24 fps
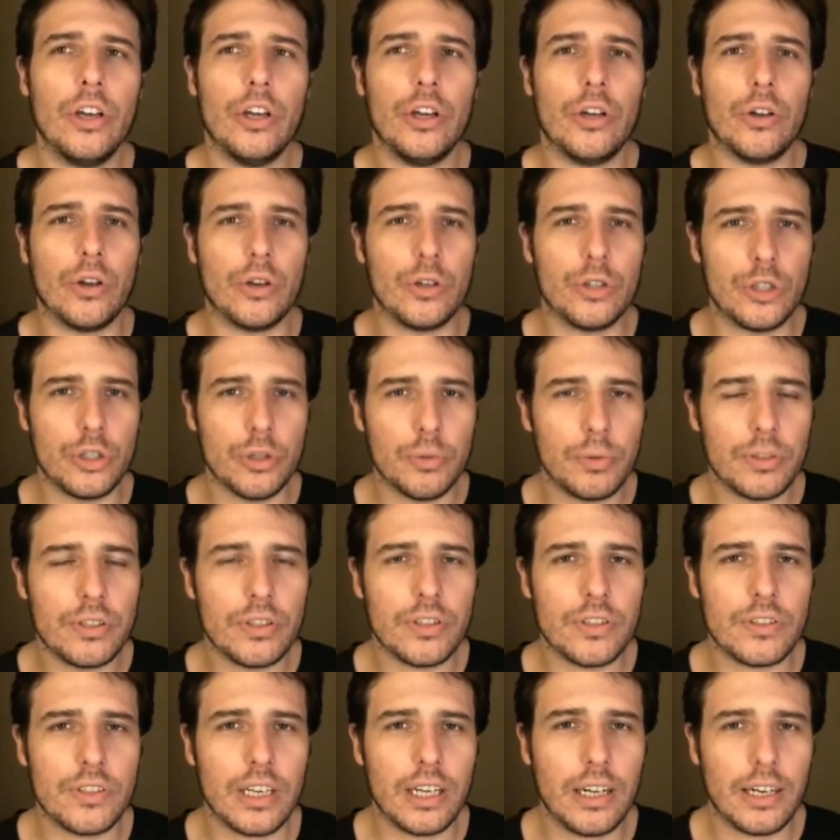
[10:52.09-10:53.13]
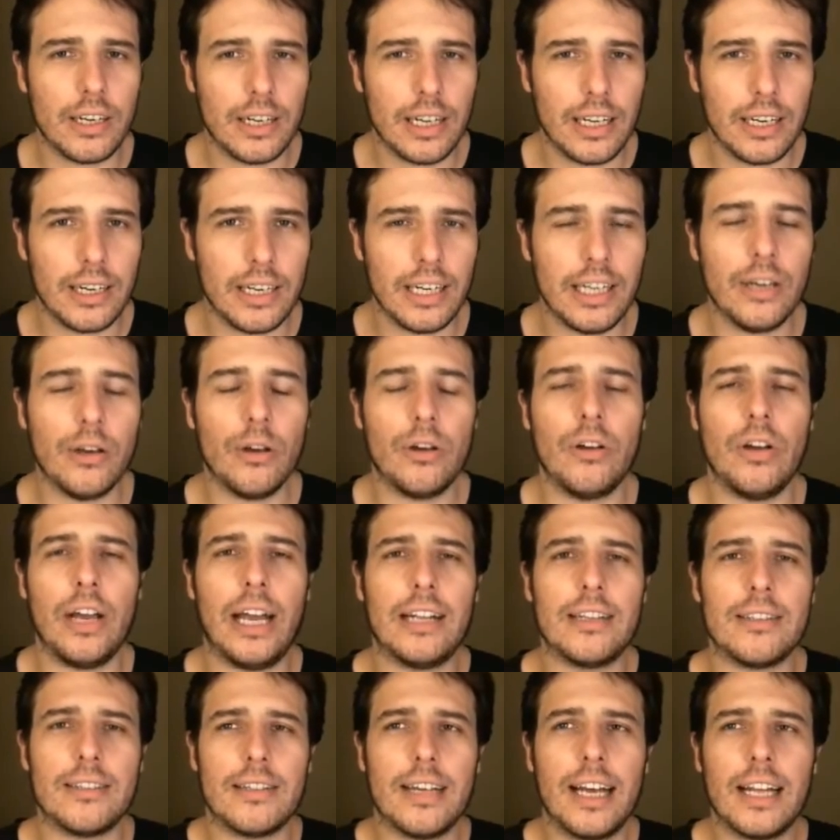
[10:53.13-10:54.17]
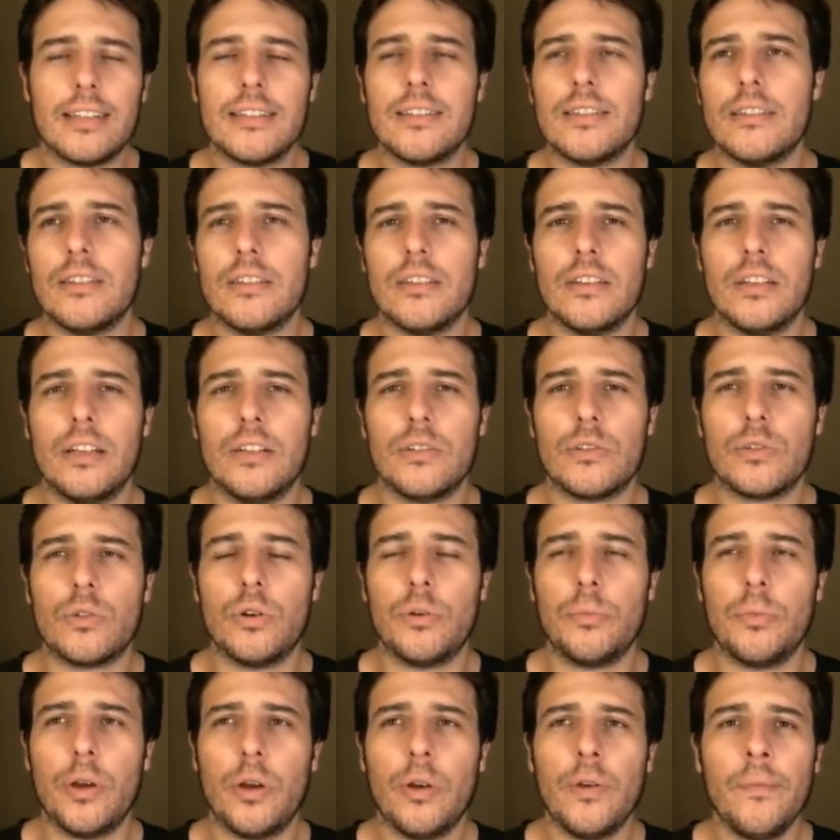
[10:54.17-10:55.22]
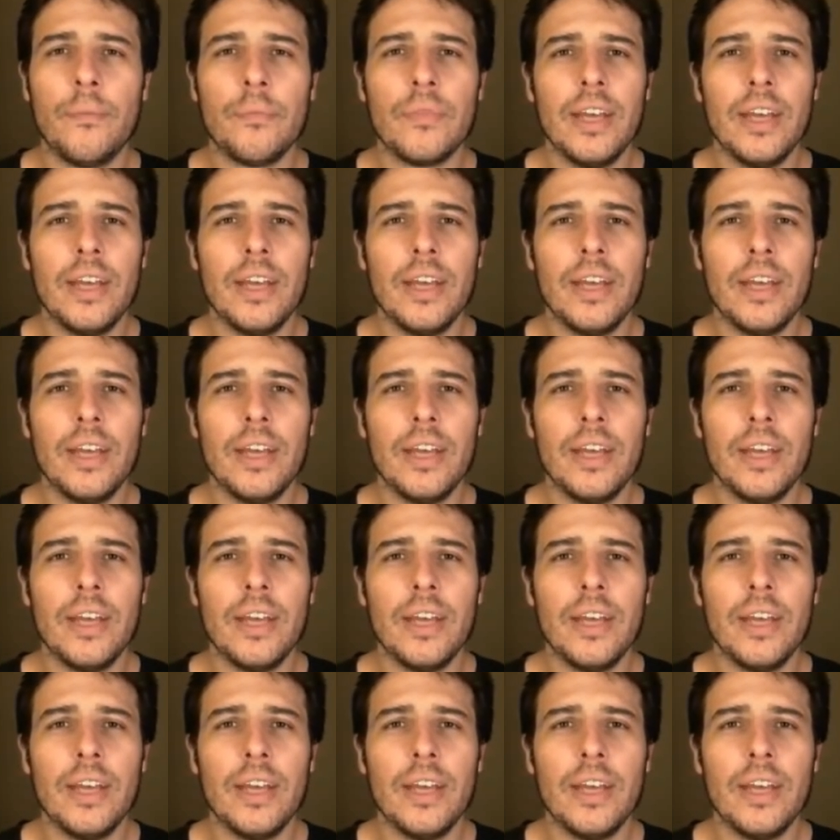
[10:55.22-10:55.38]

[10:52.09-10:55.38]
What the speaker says: you know, Jupiter's in Leo and Saturn's in Scorpio,